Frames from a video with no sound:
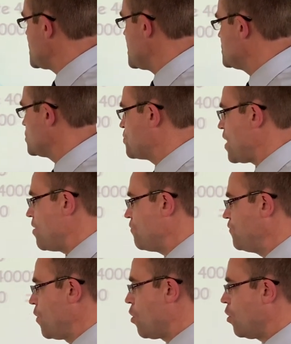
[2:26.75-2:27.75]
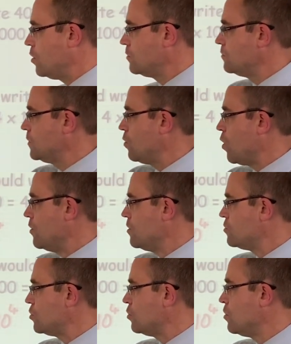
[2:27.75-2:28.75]
10 to the power of 4.
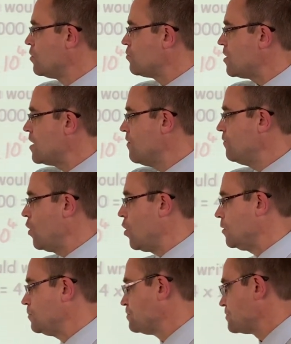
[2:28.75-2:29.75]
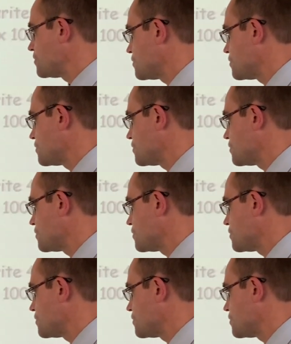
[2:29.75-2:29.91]
1, 2, 3, 4.